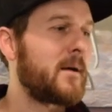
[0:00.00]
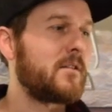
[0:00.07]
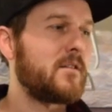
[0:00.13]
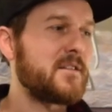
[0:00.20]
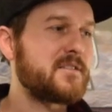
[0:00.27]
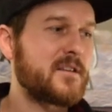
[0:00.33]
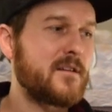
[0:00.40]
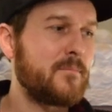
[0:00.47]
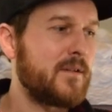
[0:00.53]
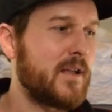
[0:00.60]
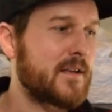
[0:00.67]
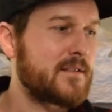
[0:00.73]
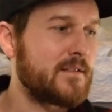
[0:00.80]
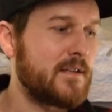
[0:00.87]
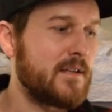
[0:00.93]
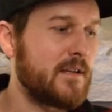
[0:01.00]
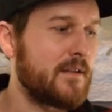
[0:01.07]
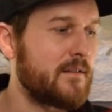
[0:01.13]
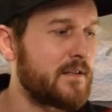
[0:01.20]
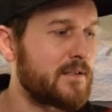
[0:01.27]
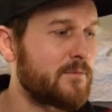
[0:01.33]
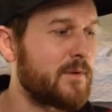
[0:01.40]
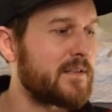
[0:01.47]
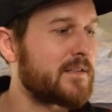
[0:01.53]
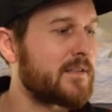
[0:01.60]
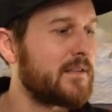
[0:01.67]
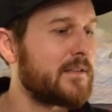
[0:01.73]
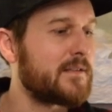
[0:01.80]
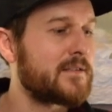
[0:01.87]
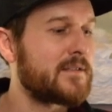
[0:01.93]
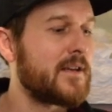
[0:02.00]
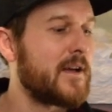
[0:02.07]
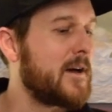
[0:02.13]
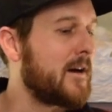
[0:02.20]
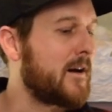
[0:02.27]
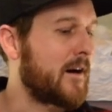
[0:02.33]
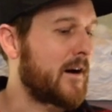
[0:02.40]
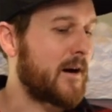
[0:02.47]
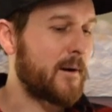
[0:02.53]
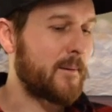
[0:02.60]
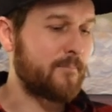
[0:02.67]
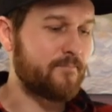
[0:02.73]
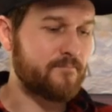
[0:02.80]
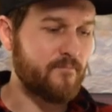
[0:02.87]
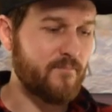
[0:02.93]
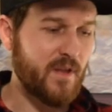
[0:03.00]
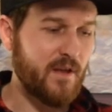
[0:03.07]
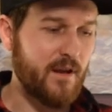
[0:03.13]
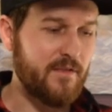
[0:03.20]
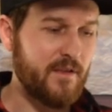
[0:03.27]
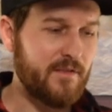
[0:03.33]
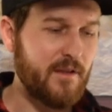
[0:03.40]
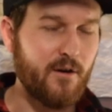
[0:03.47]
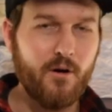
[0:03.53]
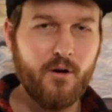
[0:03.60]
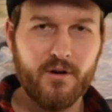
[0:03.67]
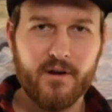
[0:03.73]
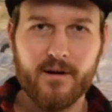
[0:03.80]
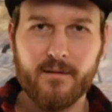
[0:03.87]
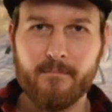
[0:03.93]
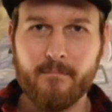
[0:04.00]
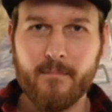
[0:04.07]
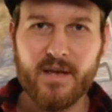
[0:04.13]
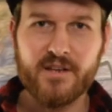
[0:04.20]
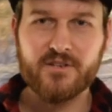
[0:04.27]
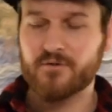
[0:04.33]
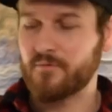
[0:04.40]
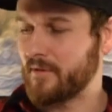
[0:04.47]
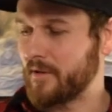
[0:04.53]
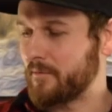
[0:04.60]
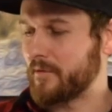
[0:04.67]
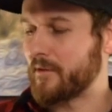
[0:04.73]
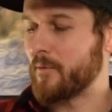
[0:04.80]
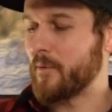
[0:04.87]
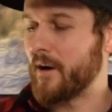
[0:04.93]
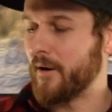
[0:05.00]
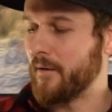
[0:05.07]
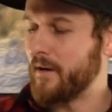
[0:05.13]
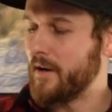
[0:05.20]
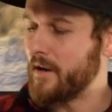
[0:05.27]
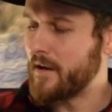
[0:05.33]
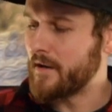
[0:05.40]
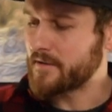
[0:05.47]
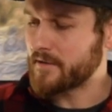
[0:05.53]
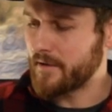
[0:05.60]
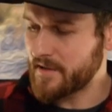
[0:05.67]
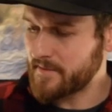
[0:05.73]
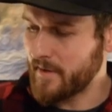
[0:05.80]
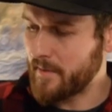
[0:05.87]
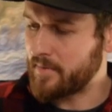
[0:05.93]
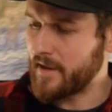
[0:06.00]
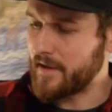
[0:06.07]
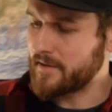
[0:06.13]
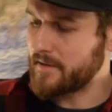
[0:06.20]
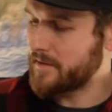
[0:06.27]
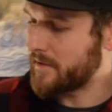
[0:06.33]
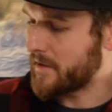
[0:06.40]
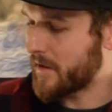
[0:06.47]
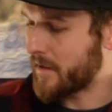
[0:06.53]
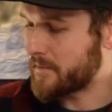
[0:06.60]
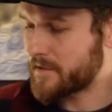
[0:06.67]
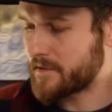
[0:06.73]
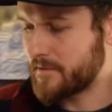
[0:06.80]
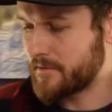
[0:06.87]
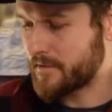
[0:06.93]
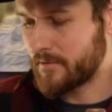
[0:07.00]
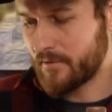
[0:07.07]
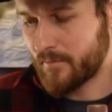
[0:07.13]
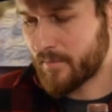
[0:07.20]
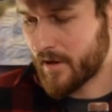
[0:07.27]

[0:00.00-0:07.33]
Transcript: Lots of complexity in these whiskeys. And I think they all kind of meshed really, really well. So here's my blend. Just used an old